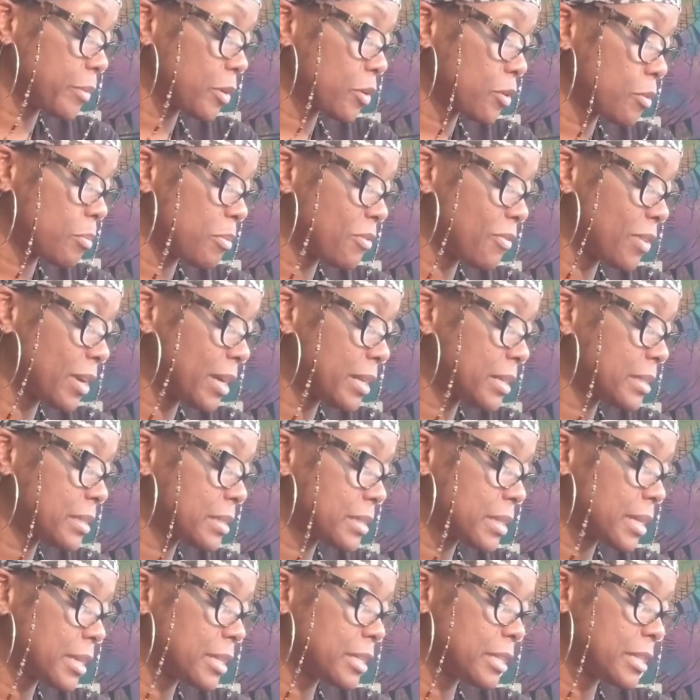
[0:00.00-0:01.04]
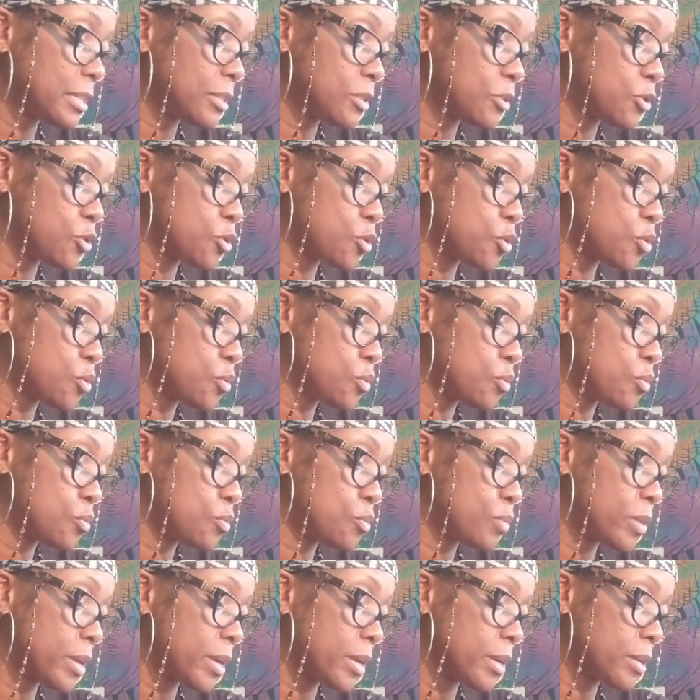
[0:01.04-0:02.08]
Go provide insight
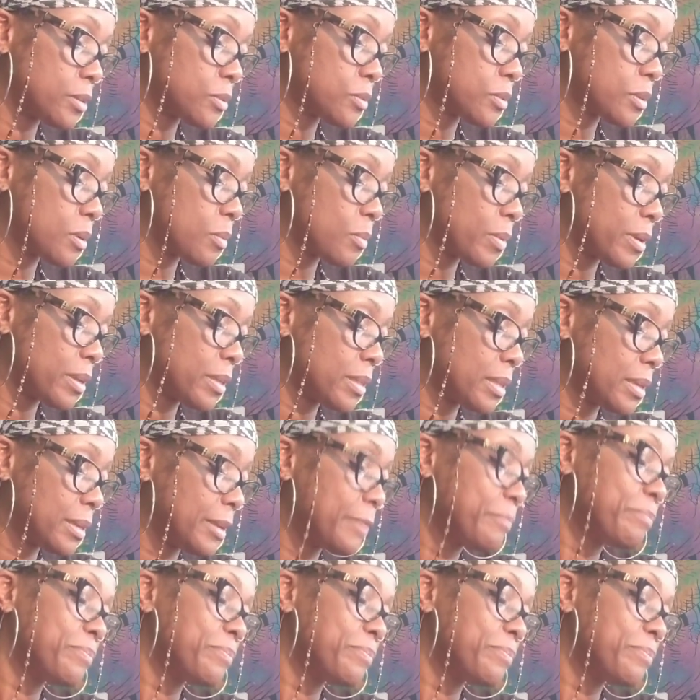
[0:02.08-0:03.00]
into answering a way that,